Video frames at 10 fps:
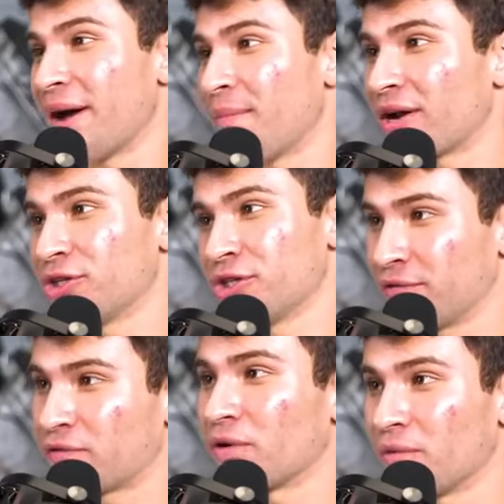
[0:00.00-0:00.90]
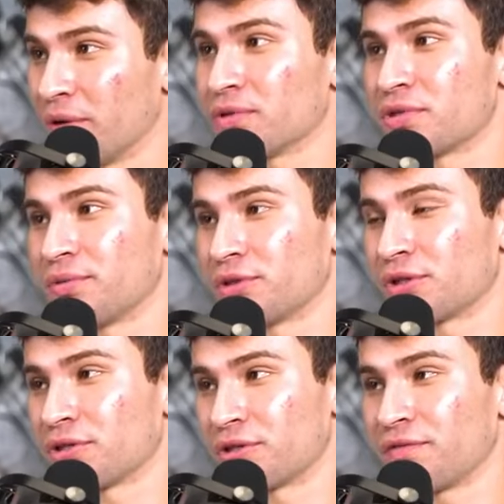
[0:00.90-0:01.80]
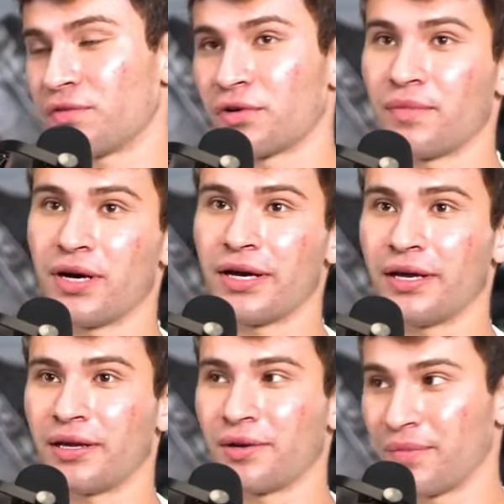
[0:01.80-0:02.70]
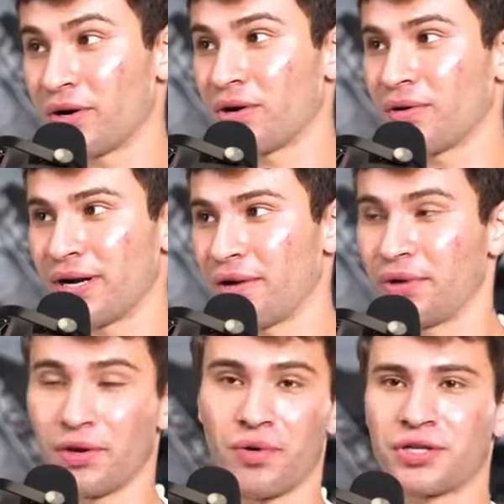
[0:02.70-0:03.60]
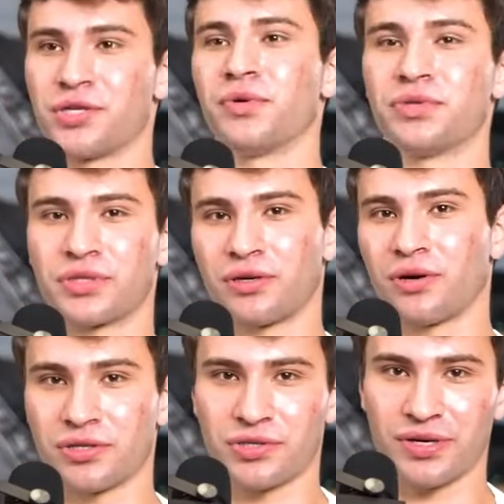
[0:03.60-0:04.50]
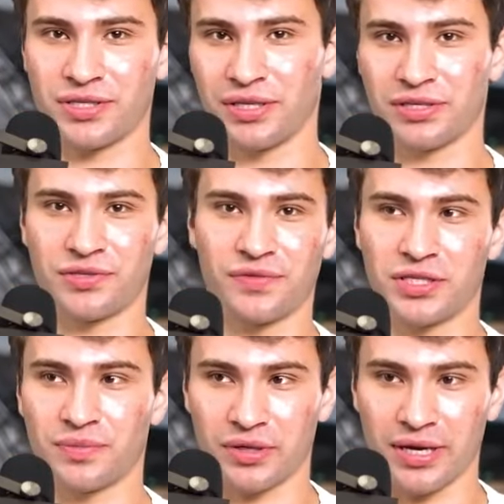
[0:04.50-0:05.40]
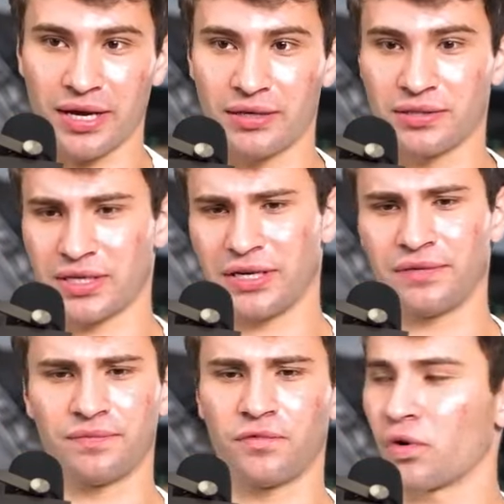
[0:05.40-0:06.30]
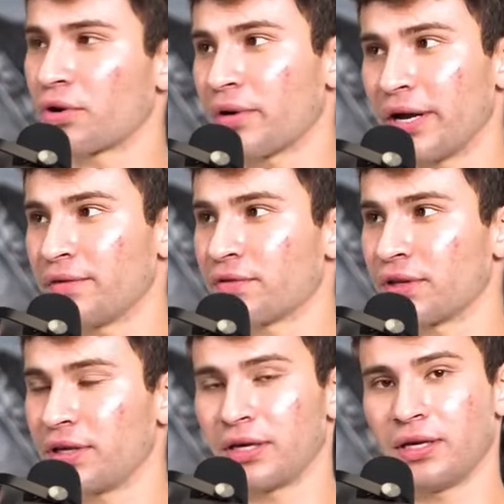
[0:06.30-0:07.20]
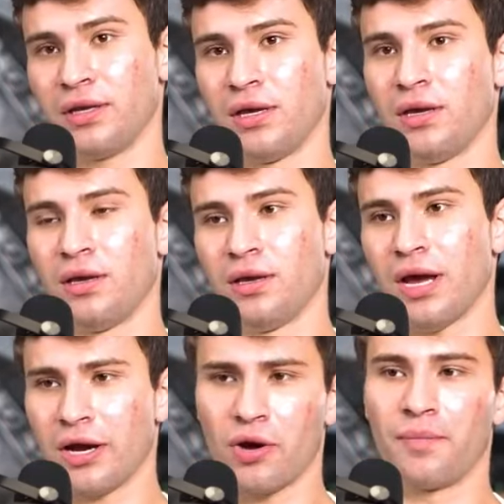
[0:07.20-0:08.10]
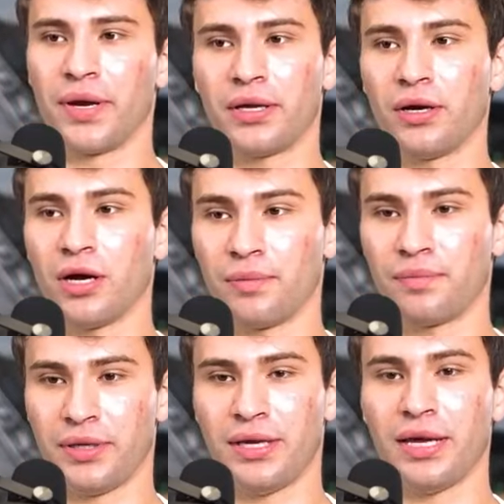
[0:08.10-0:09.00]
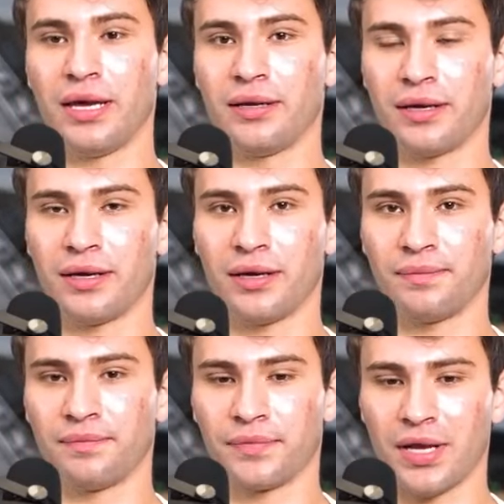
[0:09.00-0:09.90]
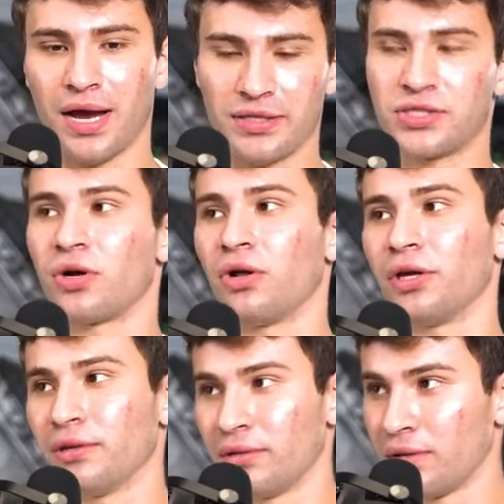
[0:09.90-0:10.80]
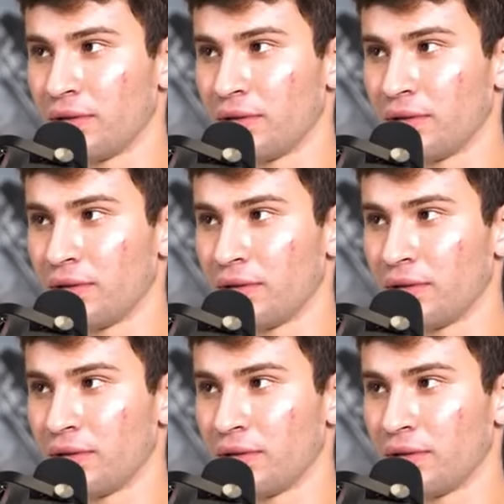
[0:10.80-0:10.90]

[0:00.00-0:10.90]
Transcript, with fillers: I bought a Gen 4 Whipple supercharger for my Camaro, and I really wanted to boost the car. So I see this Facebook ad. It's like four grand for the kit. I go and pick it up, and um, I install it.